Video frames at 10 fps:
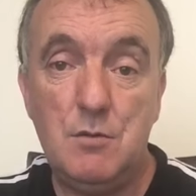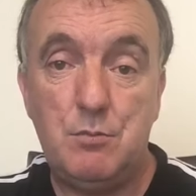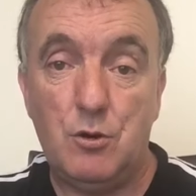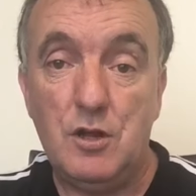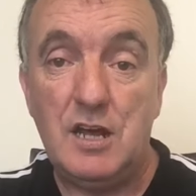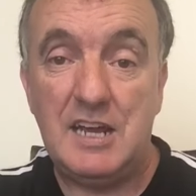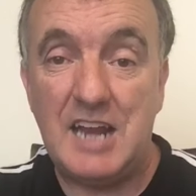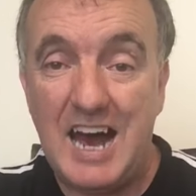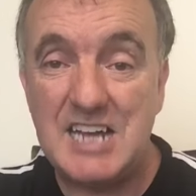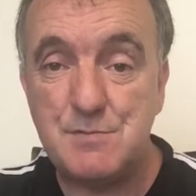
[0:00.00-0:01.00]
But it
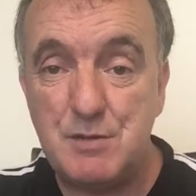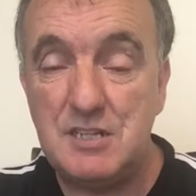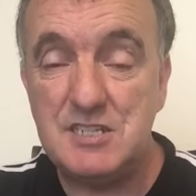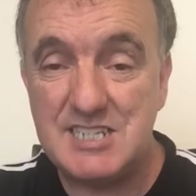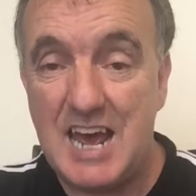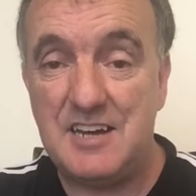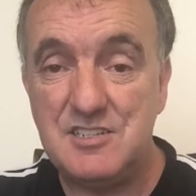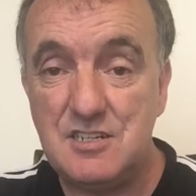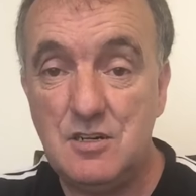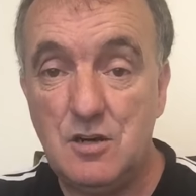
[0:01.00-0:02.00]
has been
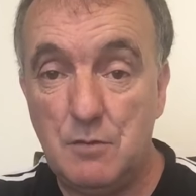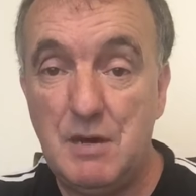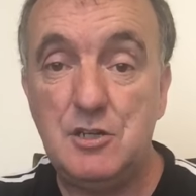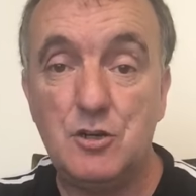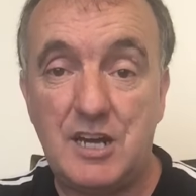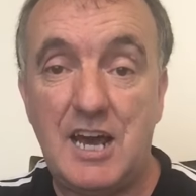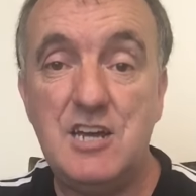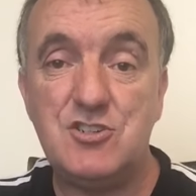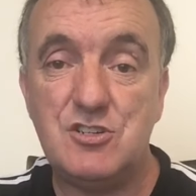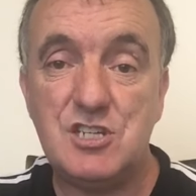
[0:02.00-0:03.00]
said on many
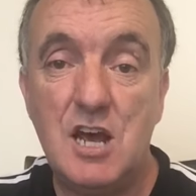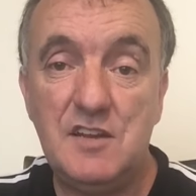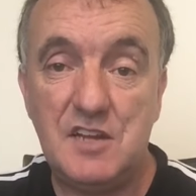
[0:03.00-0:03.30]
occasions